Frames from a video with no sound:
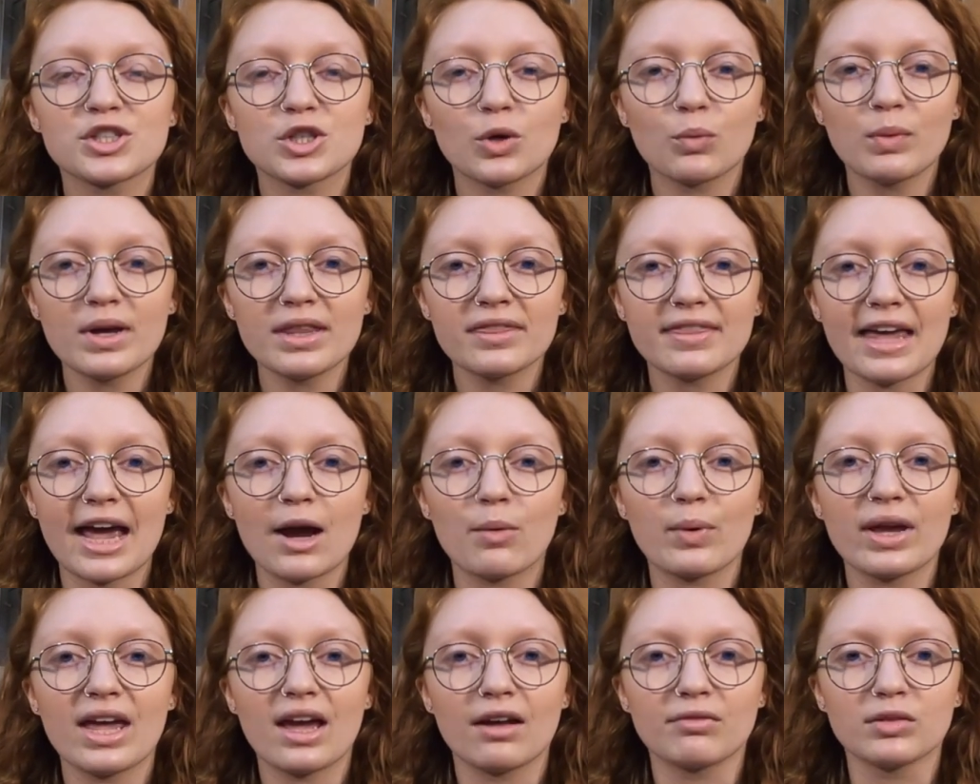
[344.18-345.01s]
So with
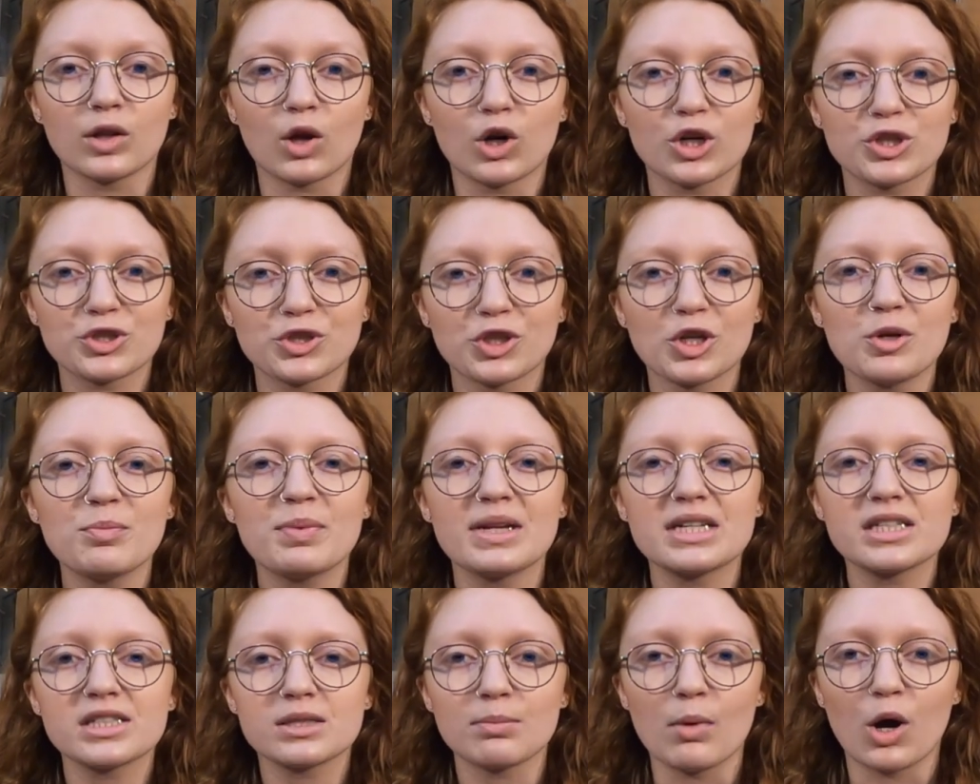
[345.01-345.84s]
that, we have large group
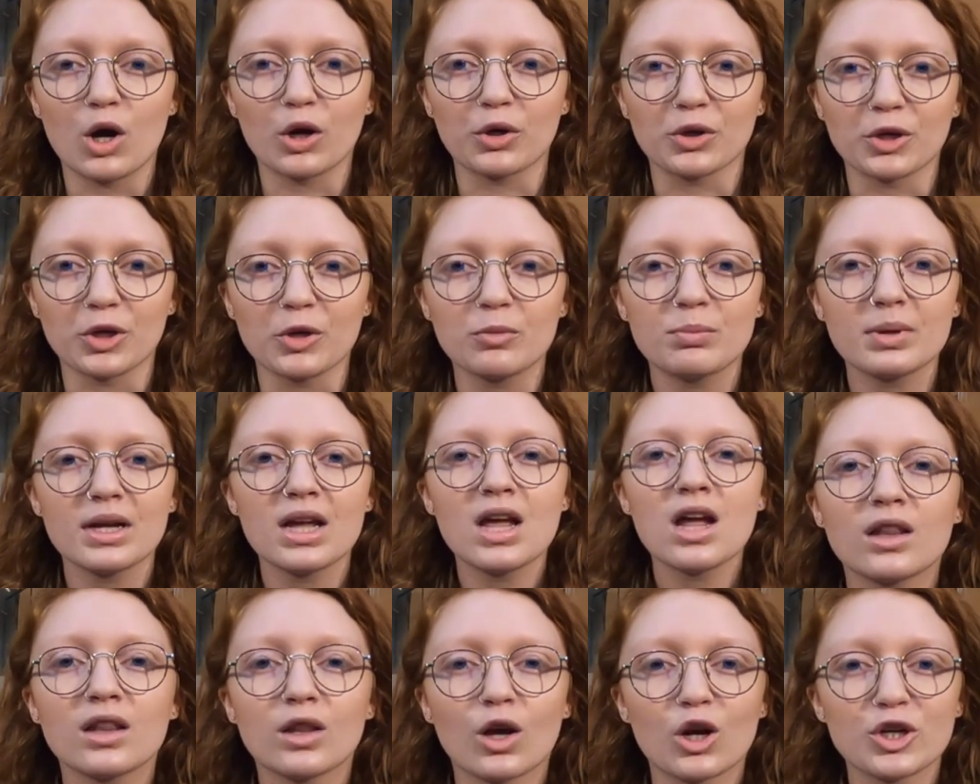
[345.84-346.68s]
and small group.
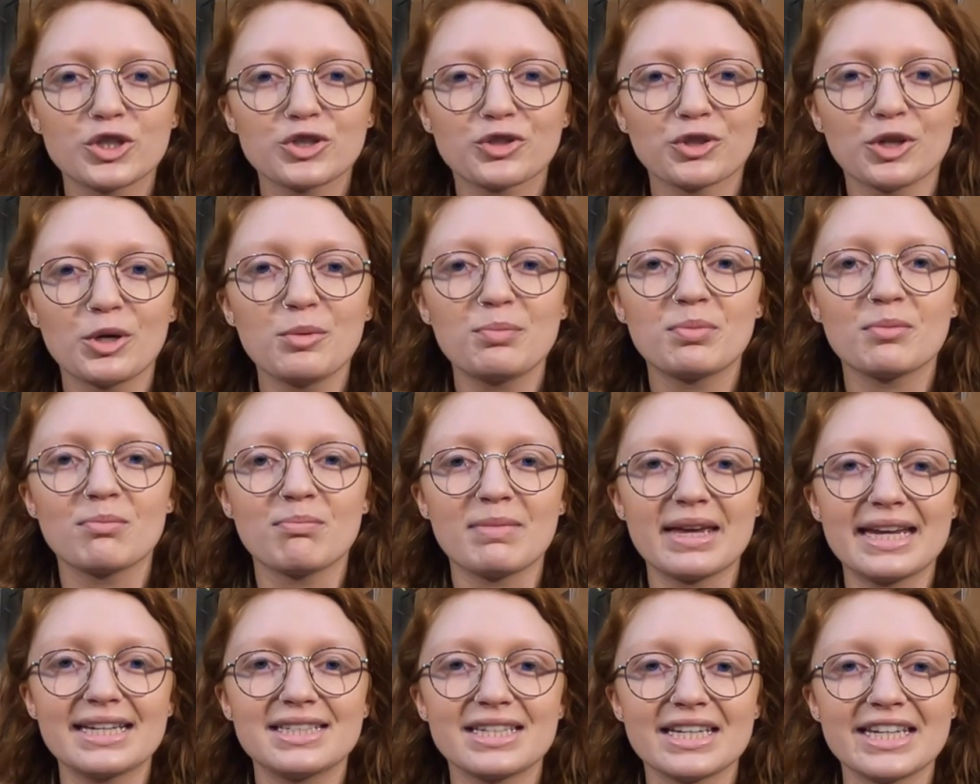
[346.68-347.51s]
Large group
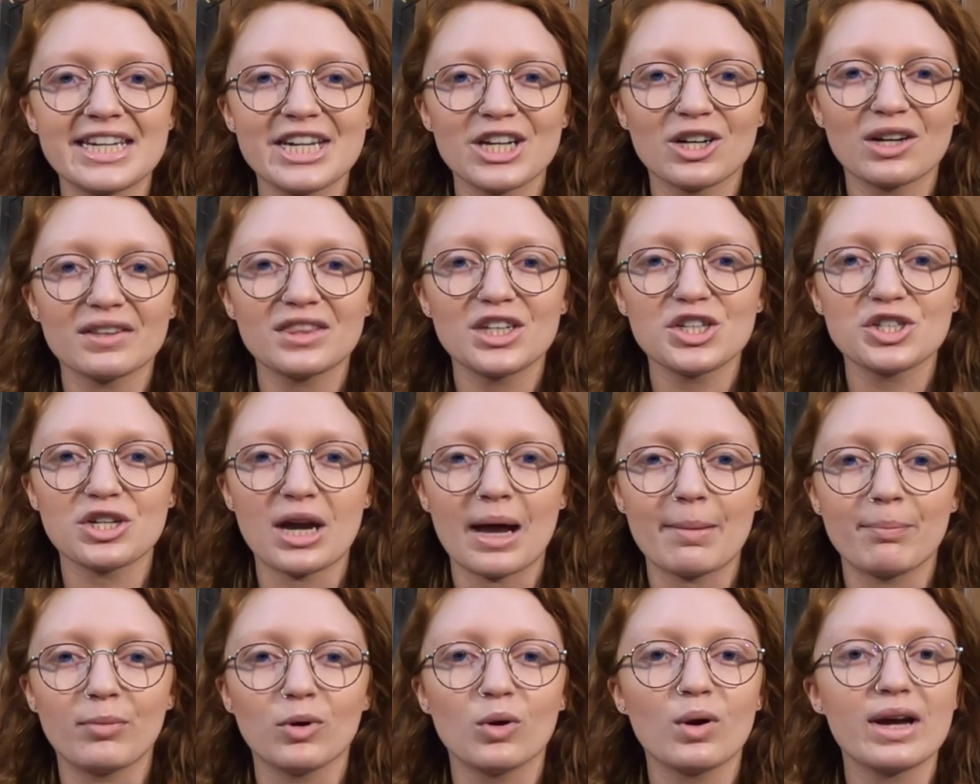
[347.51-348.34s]
meets in here at the
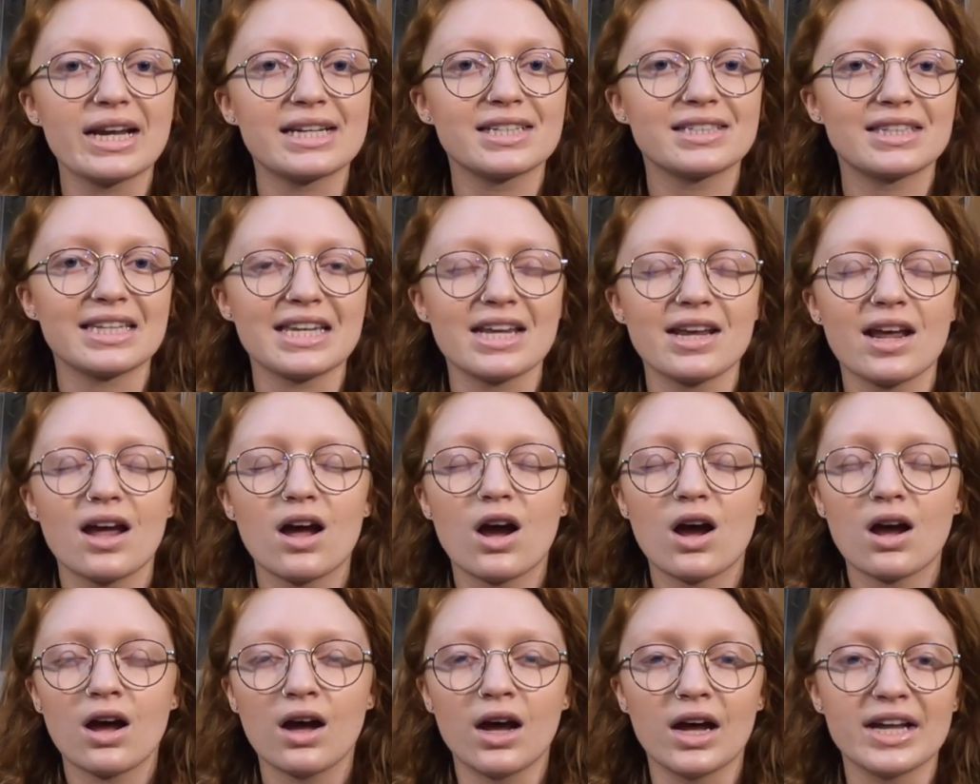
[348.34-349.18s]
chapel. It's the
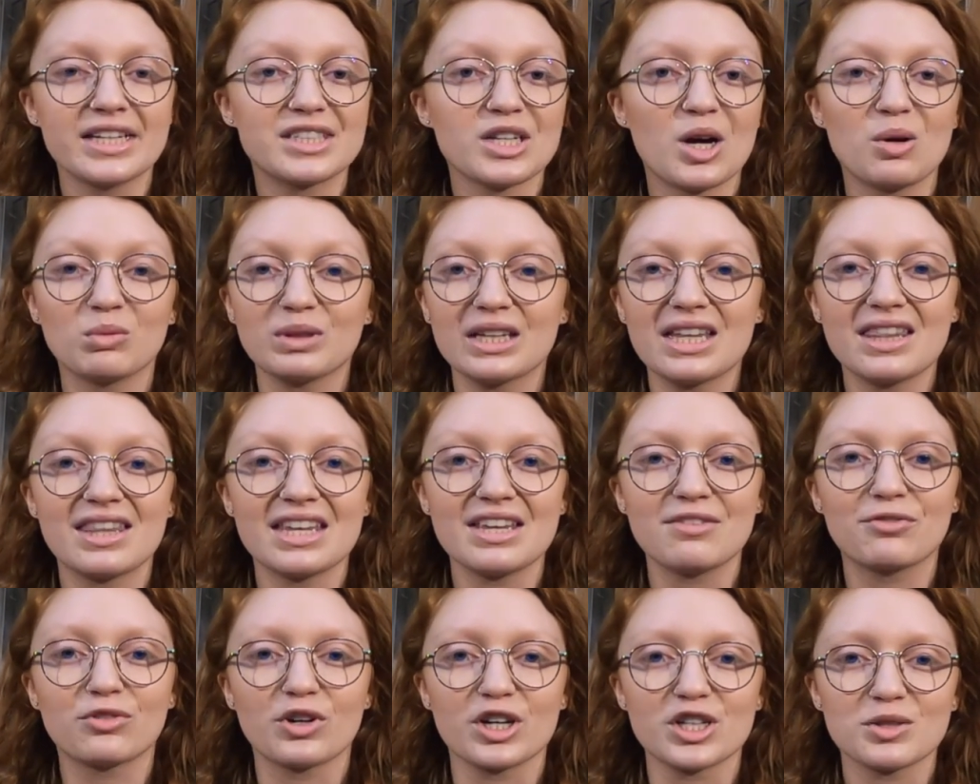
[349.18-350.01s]
uh, it's only
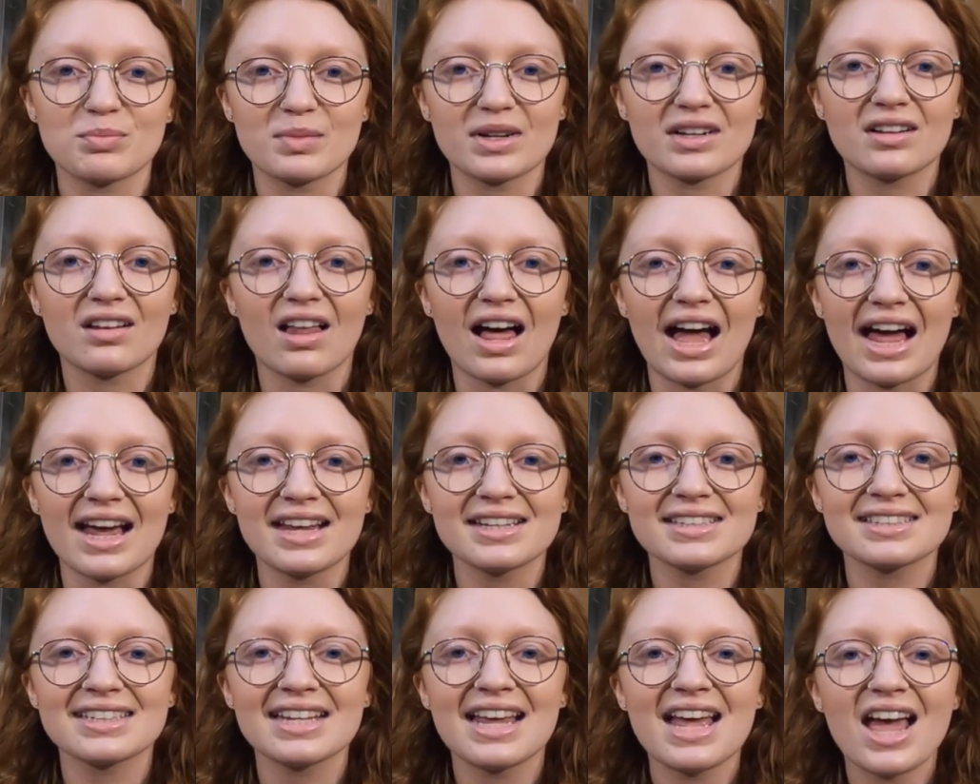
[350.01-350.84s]
the freshman
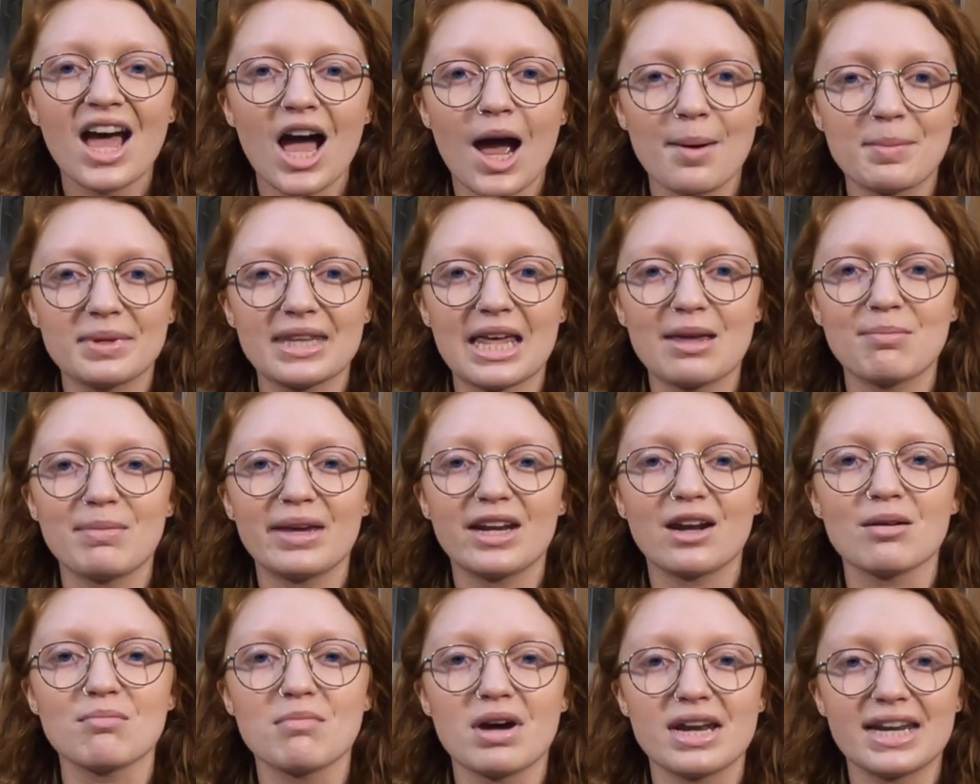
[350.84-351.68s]
class, um, and they
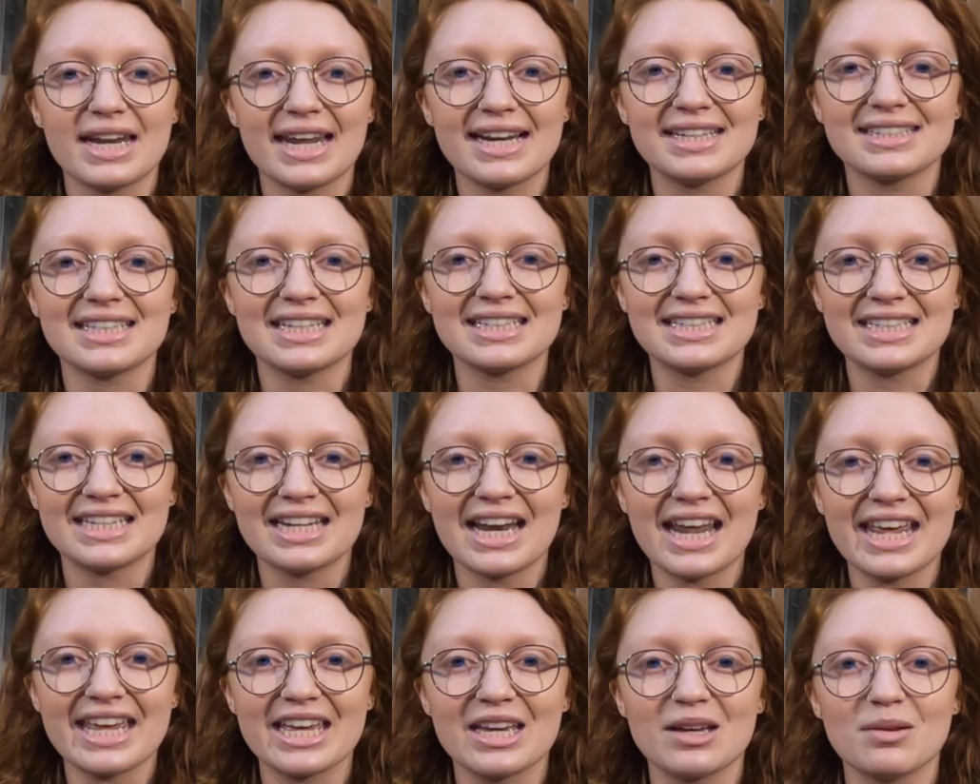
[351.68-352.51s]
meet on Mondays at
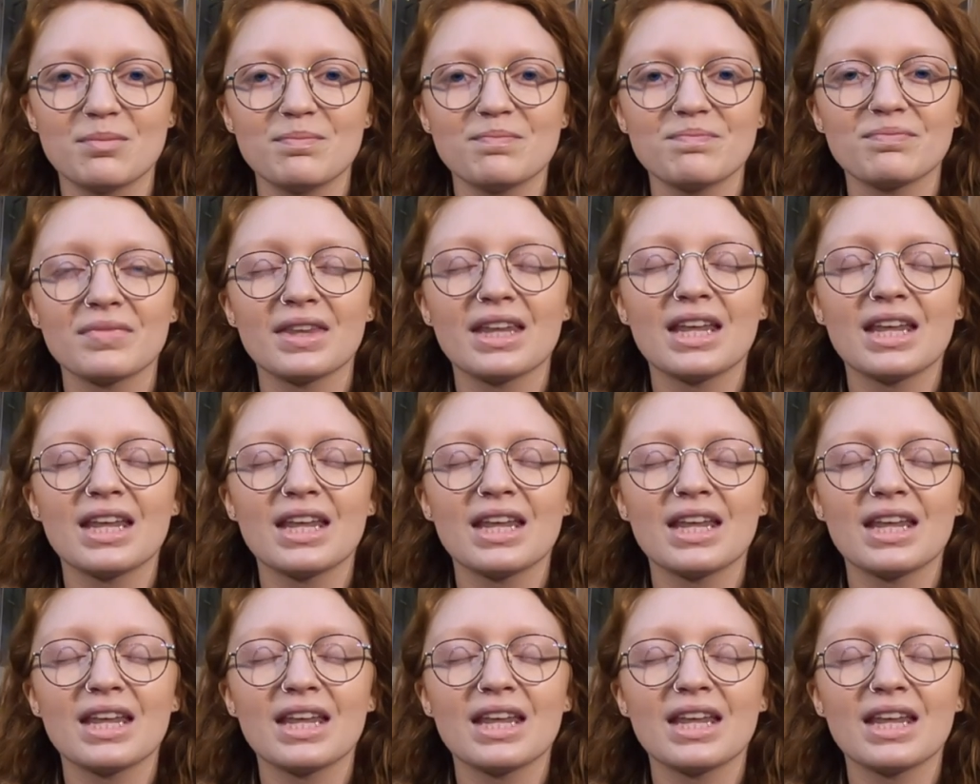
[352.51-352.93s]
10 a.m.